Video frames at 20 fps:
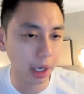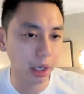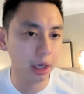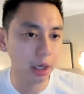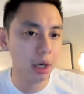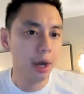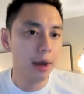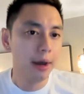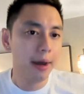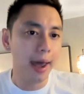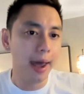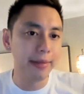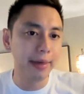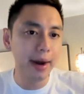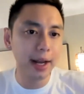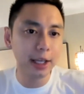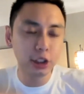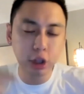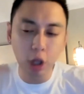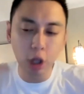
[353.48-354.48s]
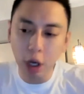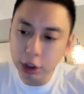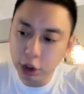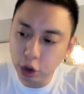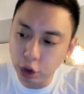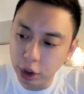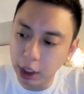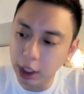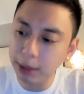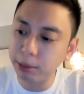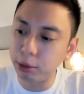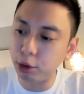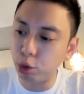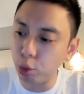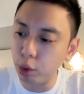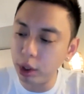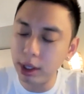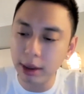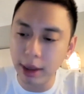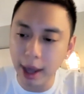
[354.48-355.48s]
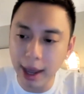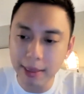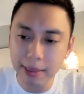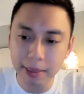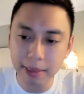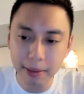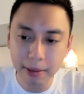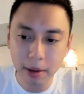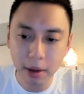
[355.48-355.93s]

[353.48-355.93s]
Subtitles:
Okay? And then as long as you keep doing that,